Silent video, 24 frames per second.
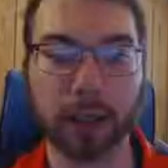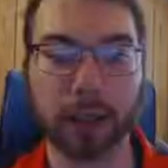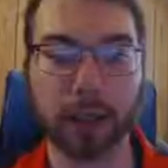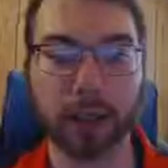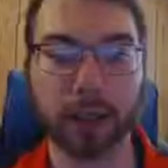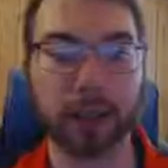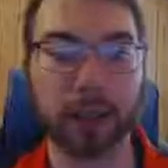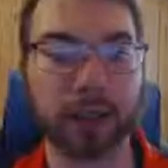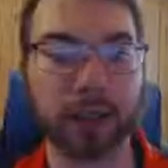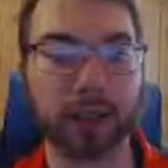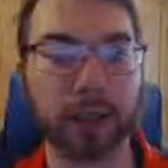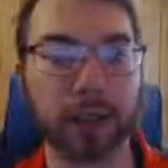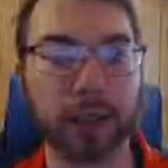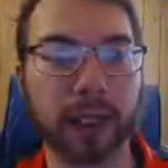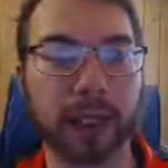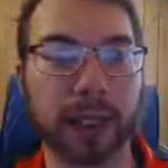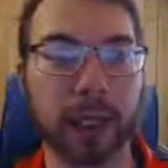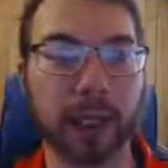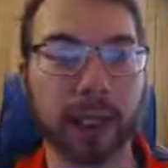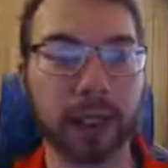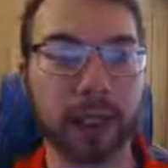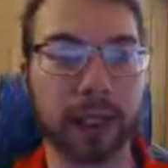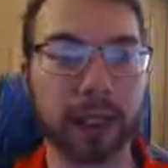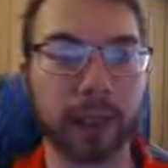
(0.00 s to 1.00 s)
Part of
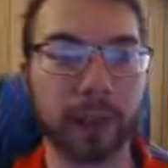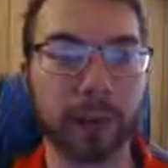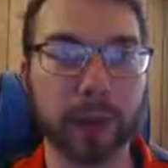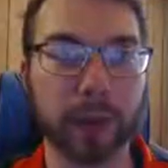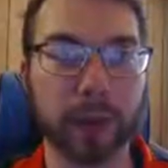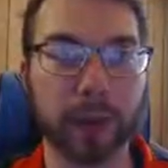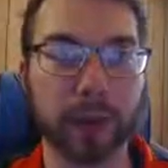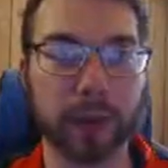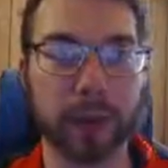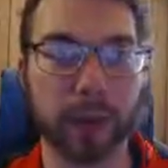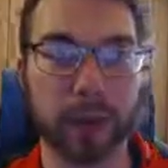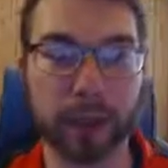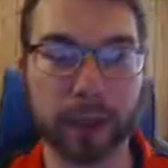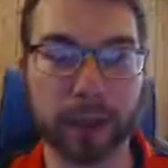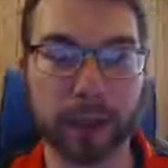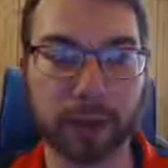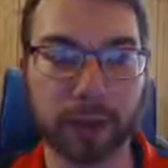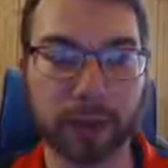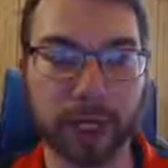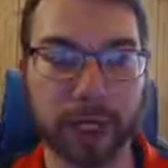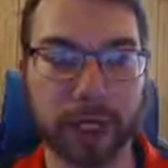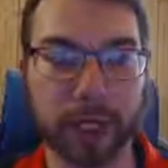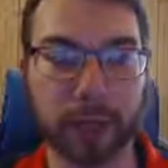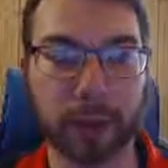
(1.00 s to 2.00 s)
climbing with
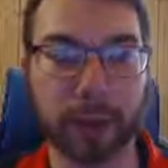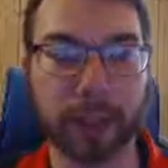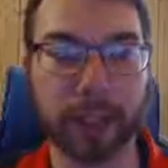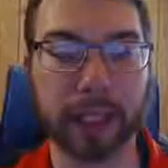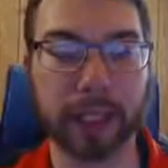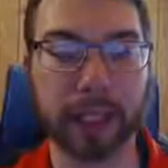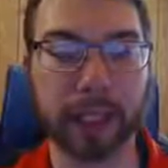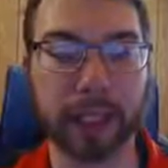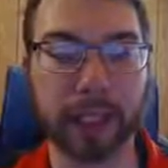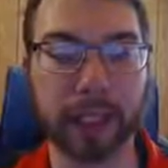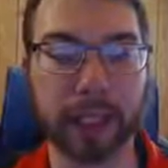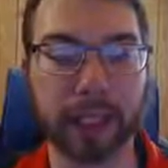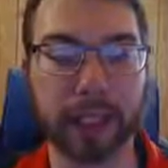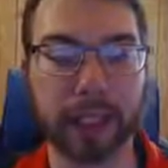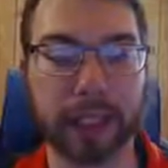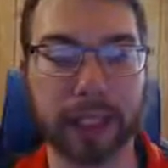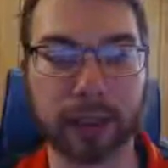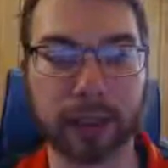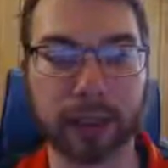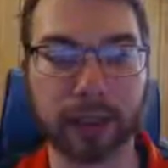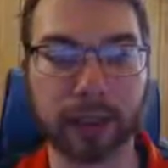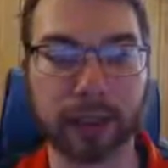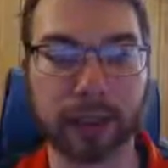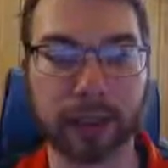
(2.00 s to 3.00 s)
a game like this
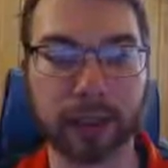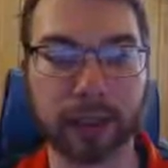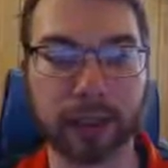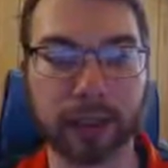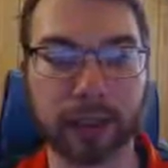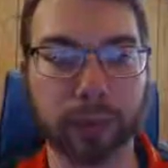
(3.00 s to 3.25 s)
is you